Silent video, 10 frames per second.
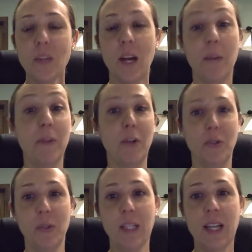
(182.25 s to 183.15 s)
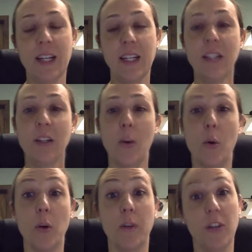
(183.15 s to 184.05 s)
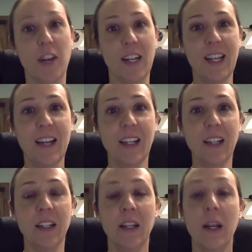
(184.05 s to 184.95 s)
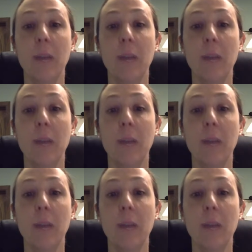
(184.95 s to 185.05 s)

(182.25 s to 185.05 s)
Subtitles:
if you don't speak Italian or if you're not Italian.